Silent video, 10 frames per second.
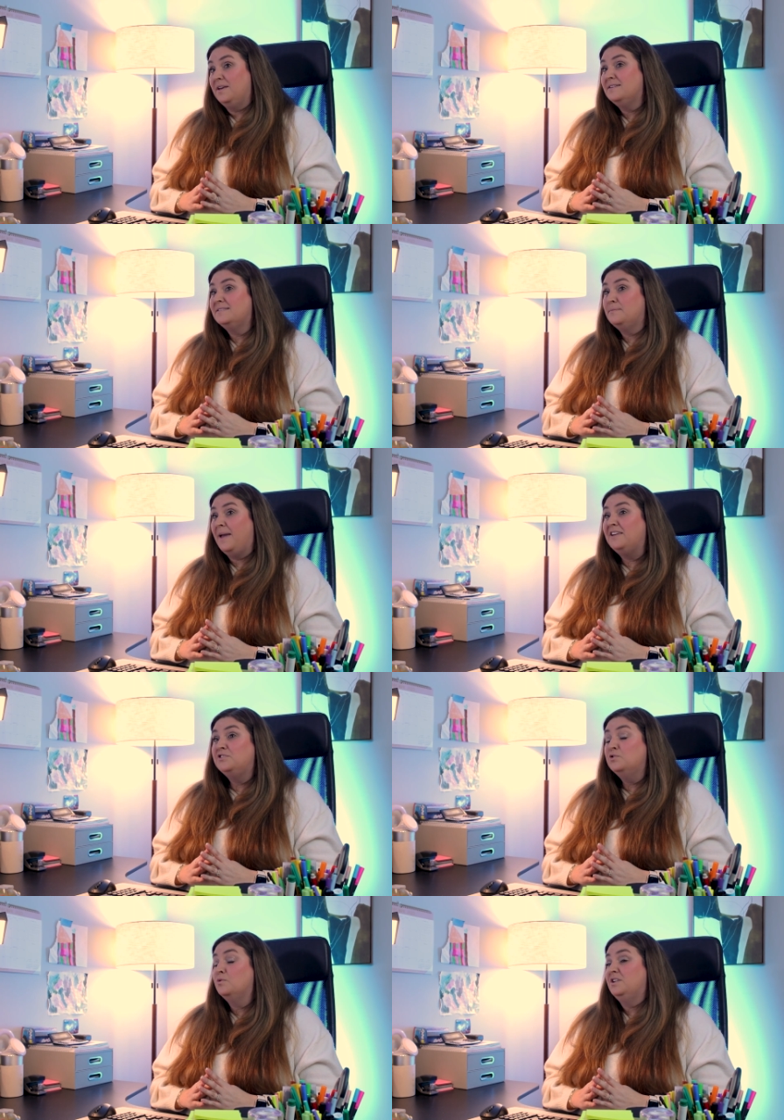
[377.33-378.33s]
is
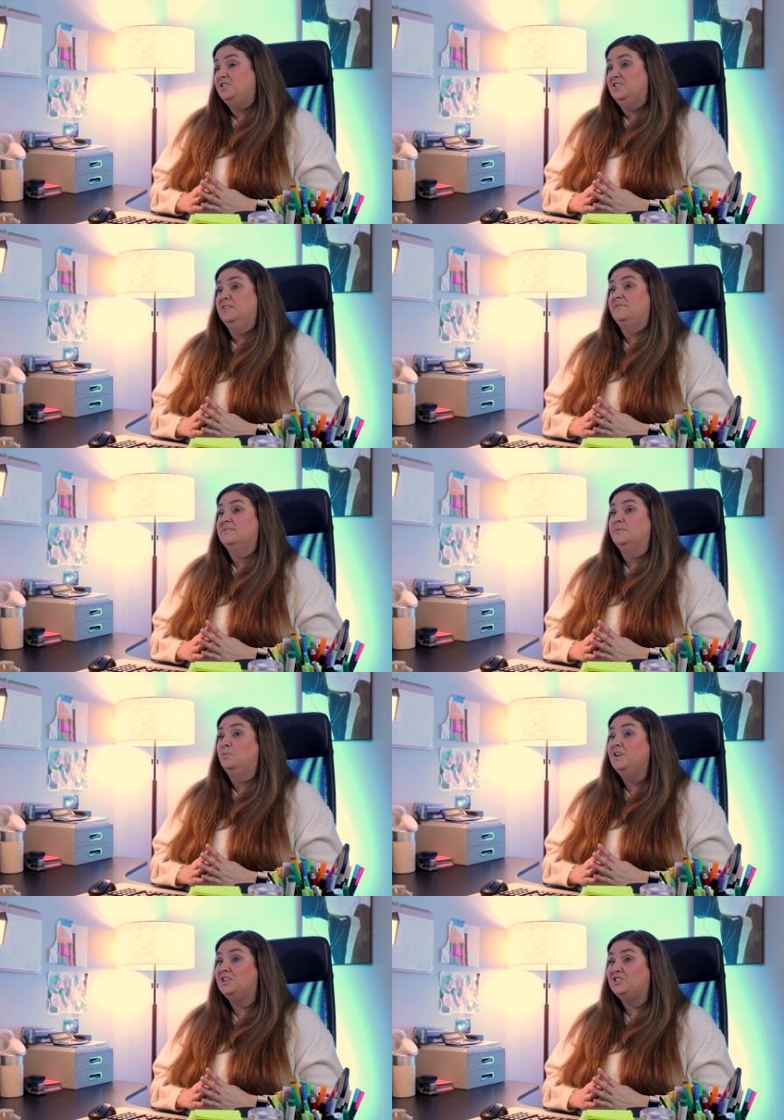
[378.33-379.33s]
mandatory shifts,
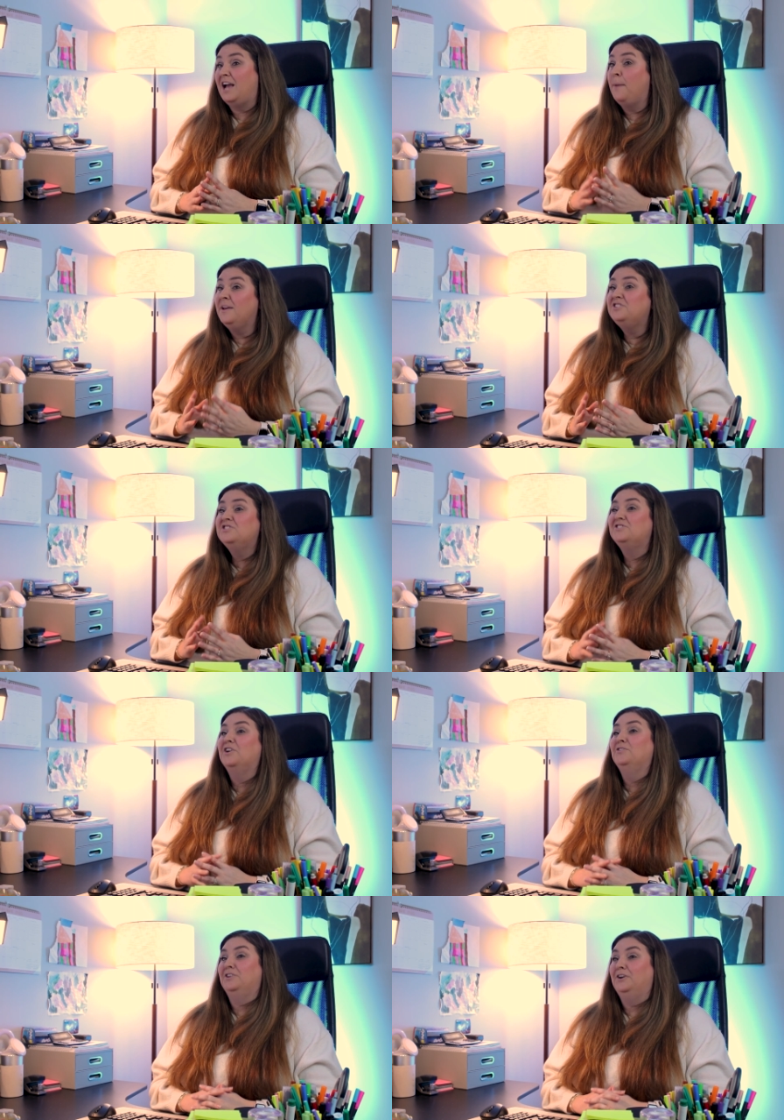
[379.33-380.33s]
which I mentioned
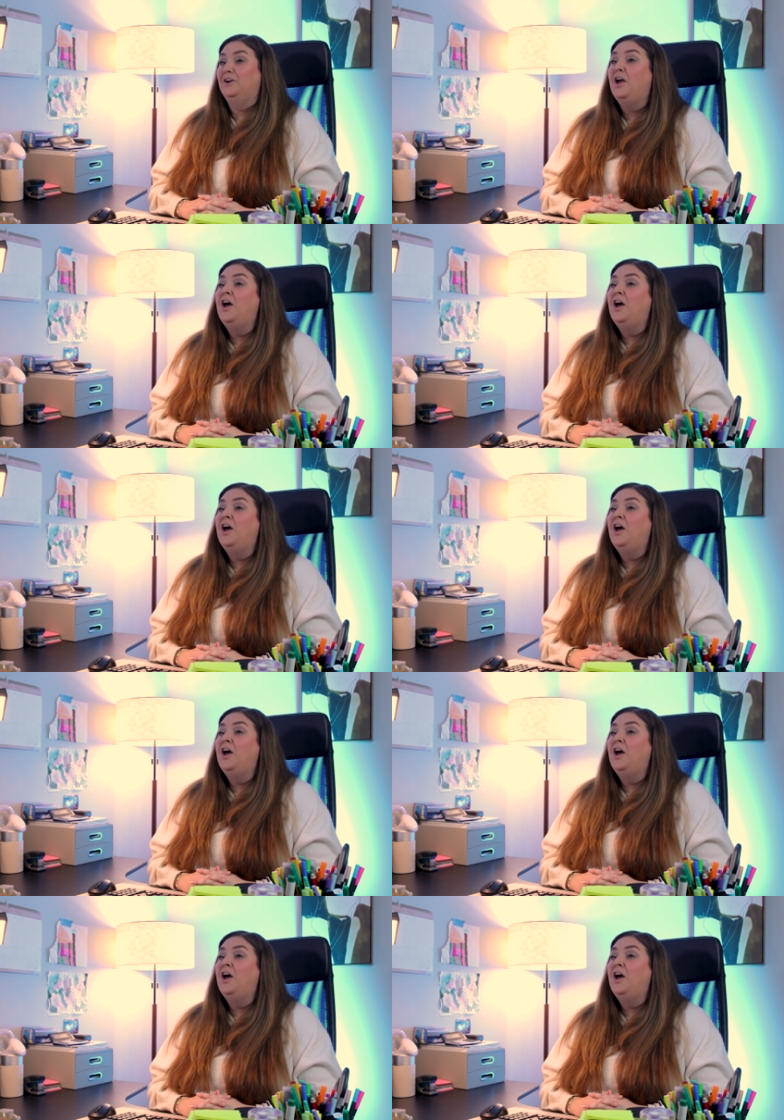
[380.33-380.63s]
earlier.